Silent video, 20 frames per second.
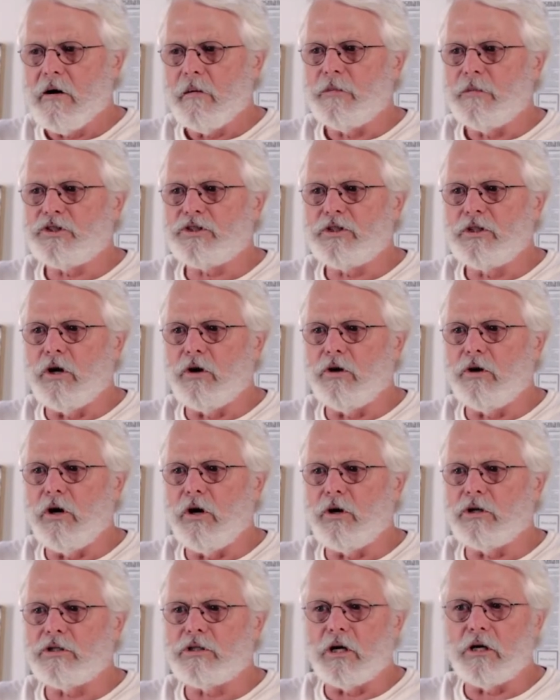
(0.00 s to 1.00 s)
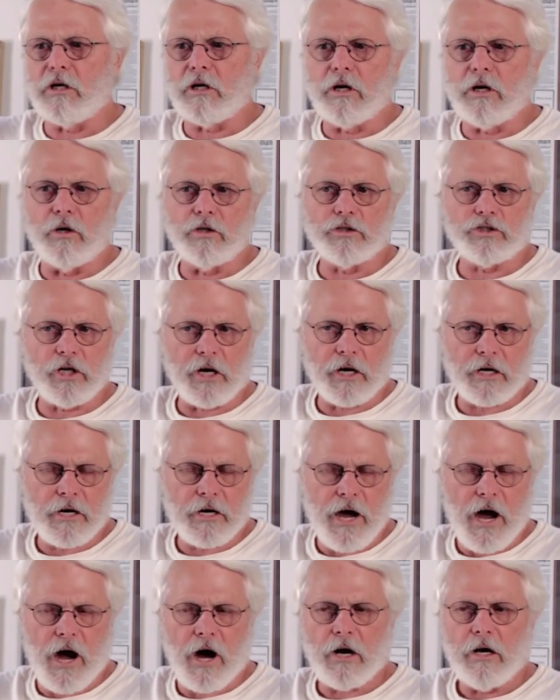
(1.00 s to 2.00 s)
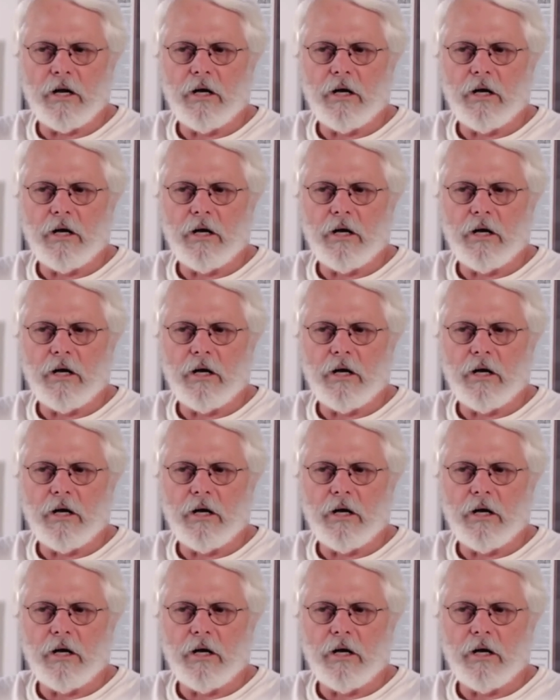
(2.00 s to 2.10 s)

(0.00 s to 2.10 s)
But you don't know until you go and check it out.